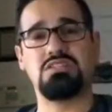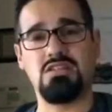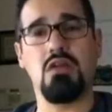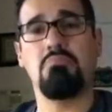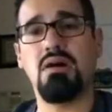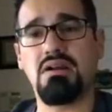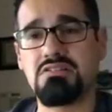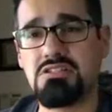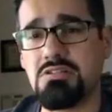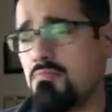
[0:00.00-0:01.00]
young
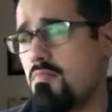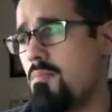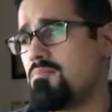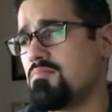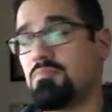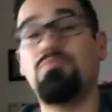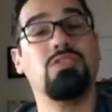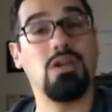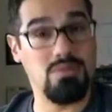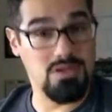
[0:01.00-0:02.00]
bucks,
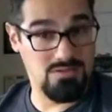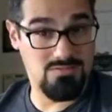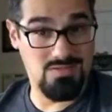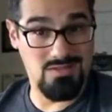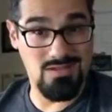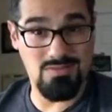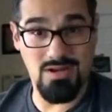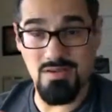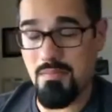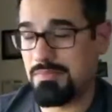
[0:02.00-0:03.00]
like that,
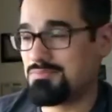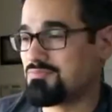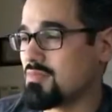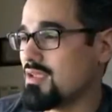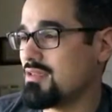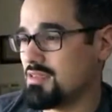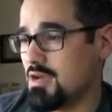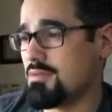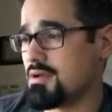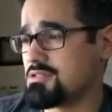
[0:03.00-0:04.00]
Barry? Young
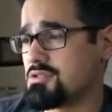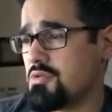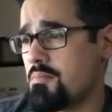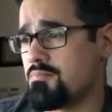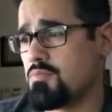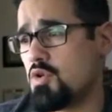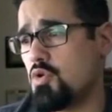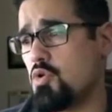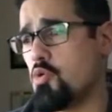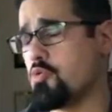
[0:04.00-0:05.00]
bucks
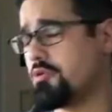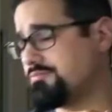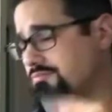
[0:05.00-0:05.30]
who,